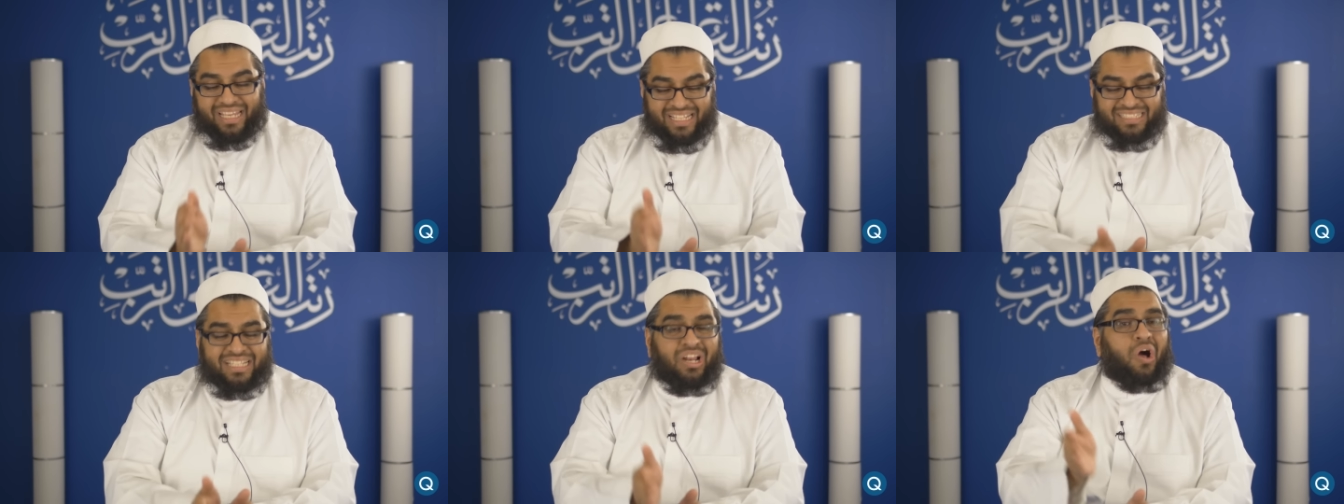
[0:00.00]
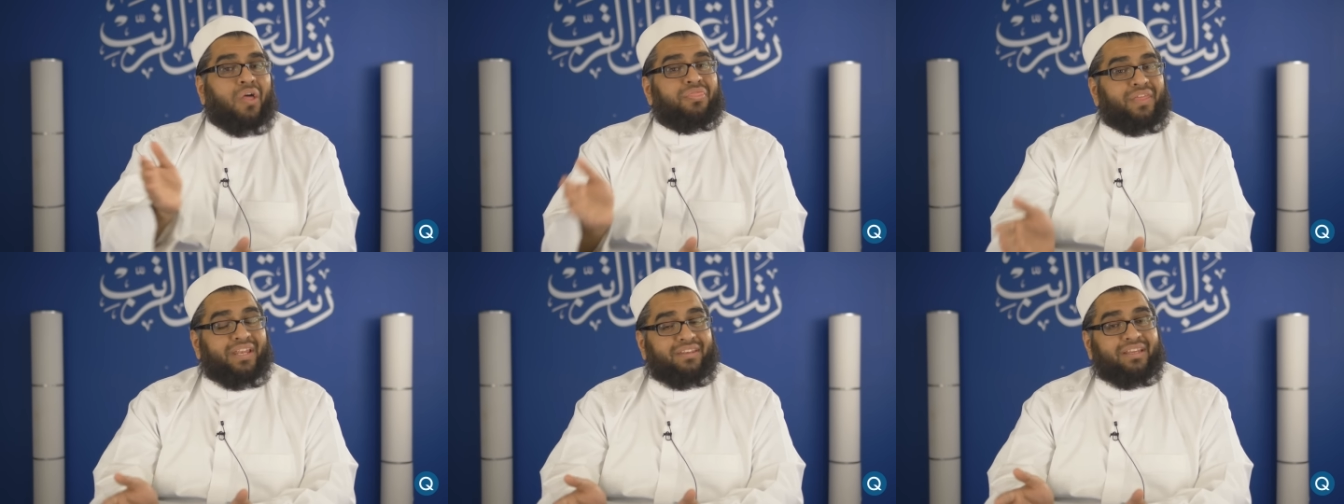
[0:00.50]
is it
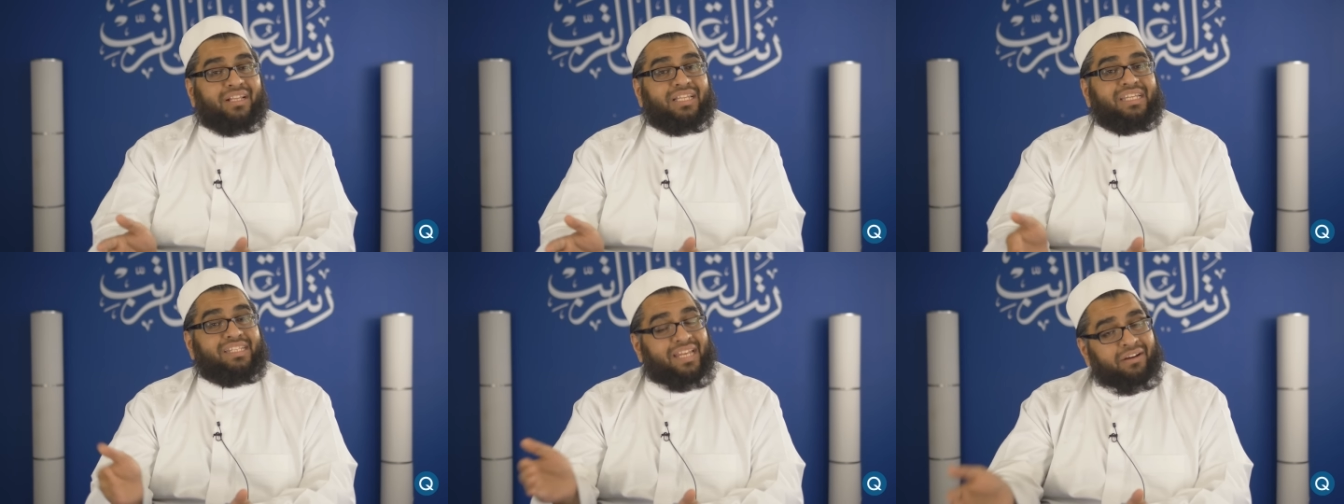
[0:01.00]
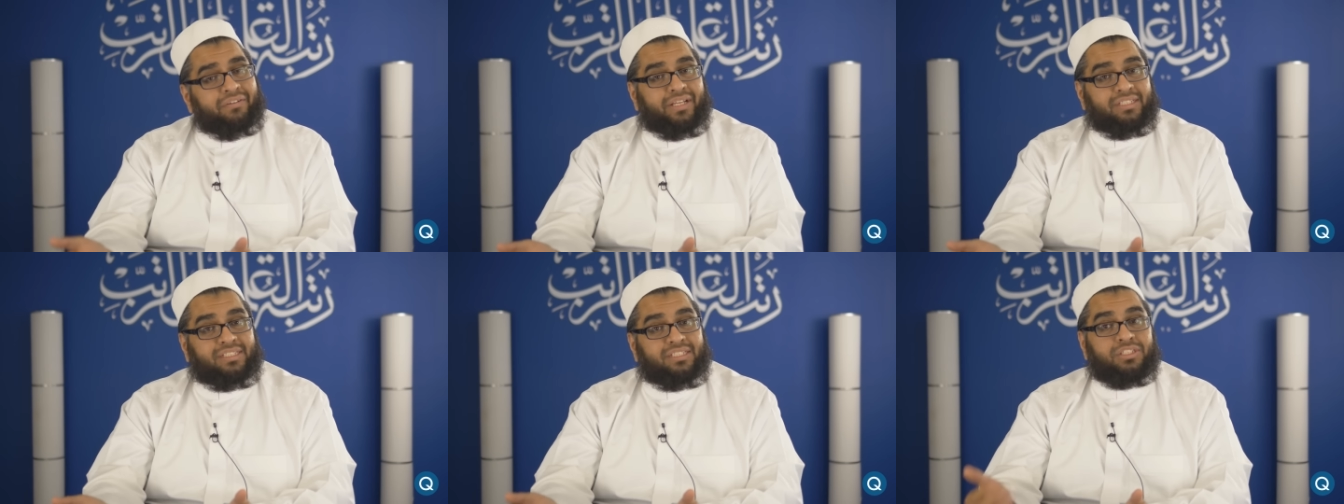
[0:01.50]
authentically
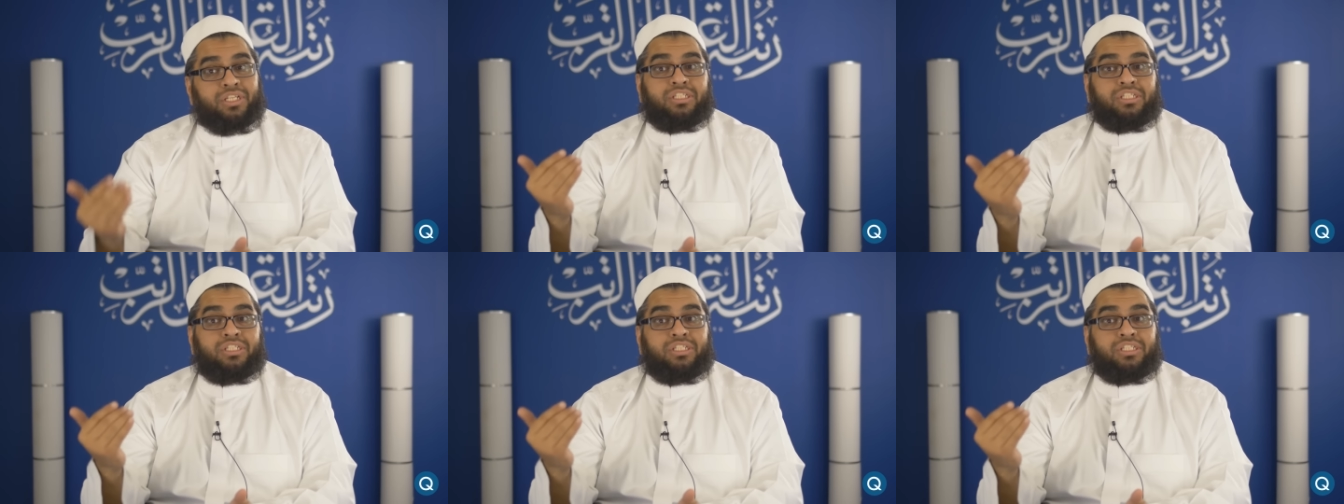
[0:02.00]
narrated?